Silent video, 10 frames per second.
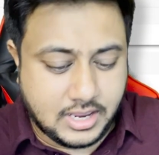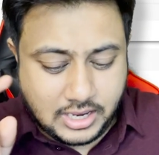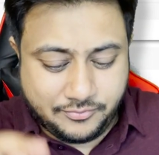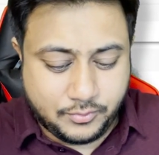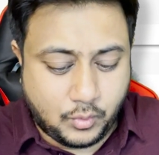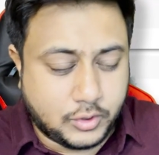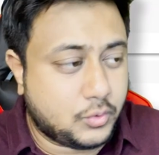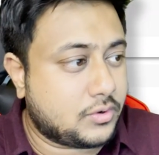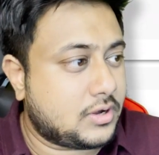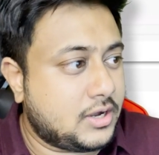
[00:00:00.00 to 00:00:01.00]
If you want
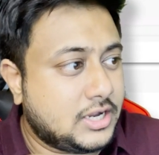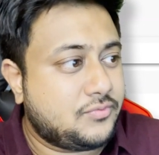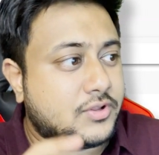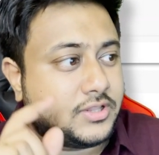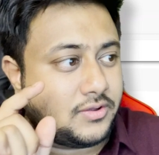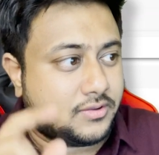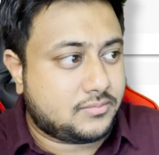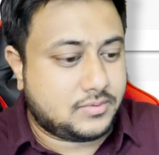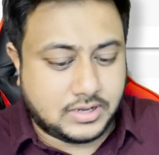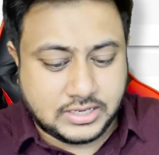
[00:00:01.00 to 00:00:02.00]
to run it for the,
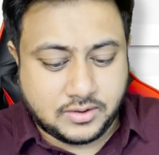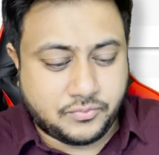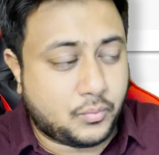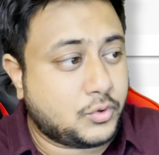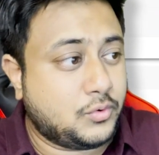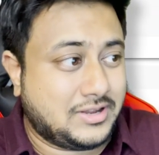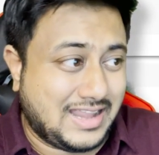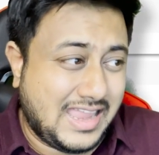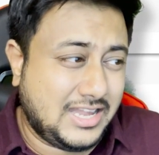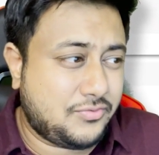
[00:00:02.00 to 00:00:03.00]
like if you want to
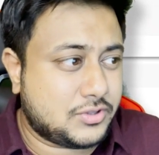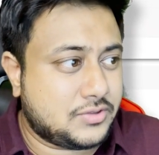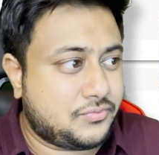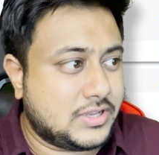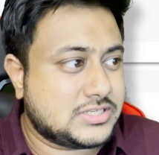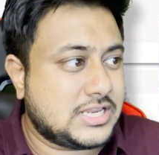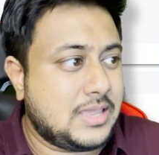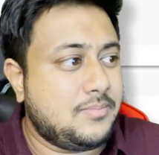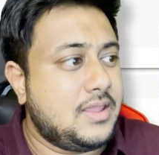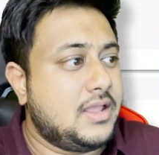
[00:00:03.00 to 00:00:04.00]
try it for the first
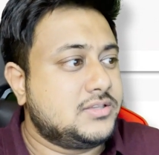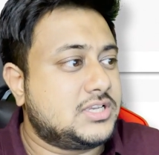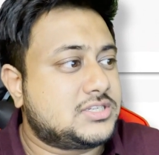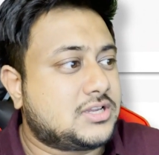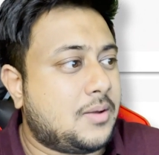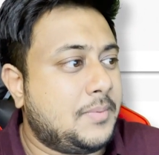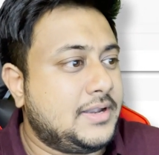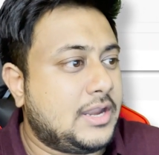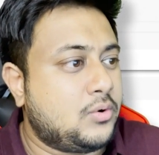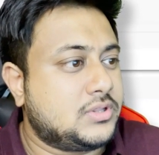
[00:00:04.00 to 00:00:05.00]
time, just
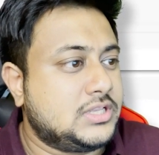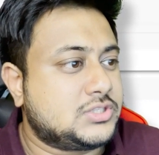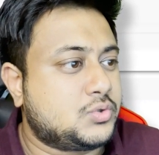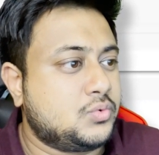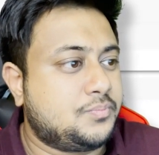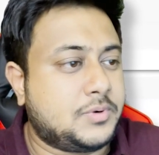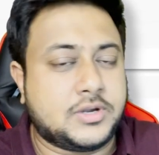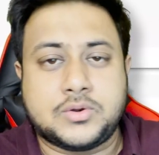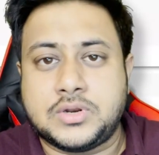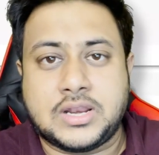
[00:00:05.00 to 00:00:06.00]
comment out these two
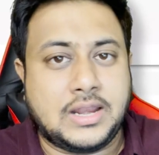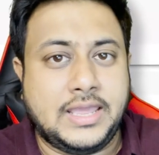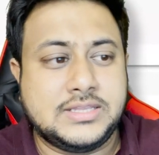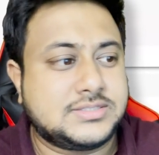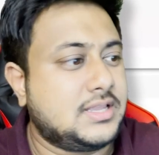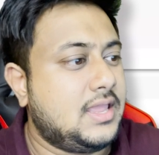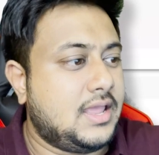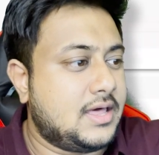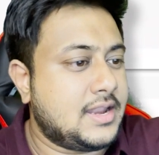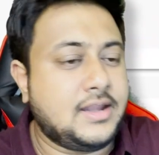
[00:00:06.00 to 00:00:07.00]
particular lines
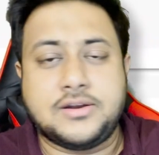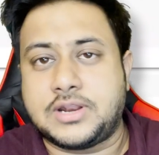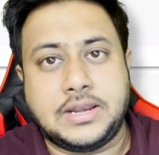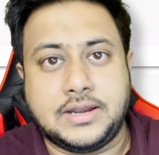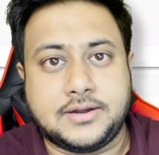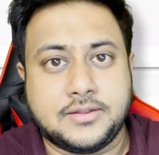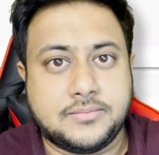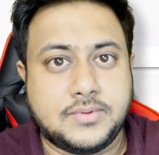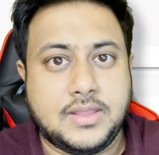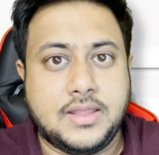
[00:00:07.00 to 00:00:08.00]
and run it.
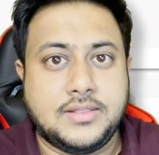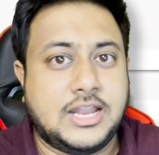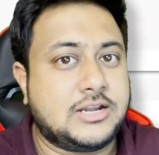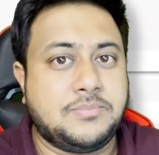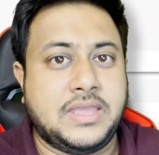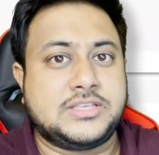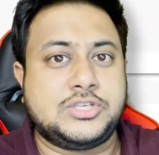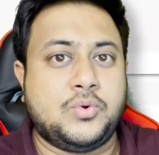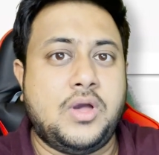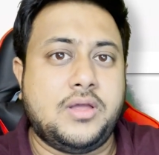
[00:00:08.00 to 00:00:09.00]
That makes
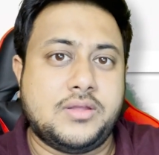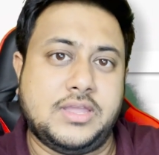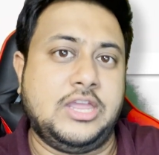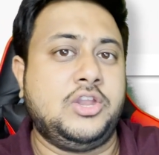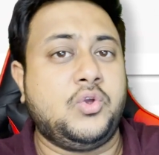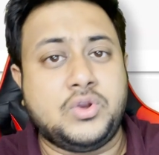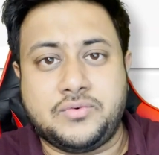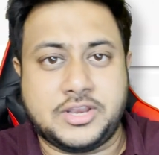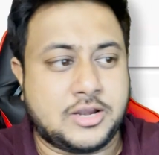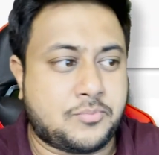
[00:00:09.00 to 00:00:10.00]
you a
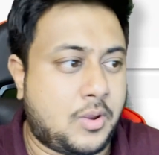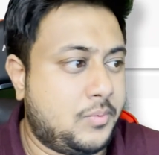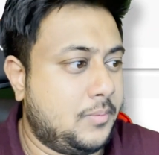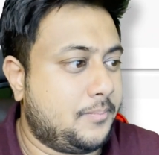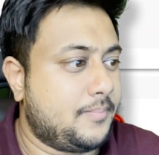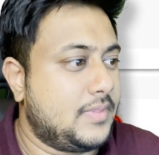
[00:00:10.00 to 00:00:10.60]
univariate problem.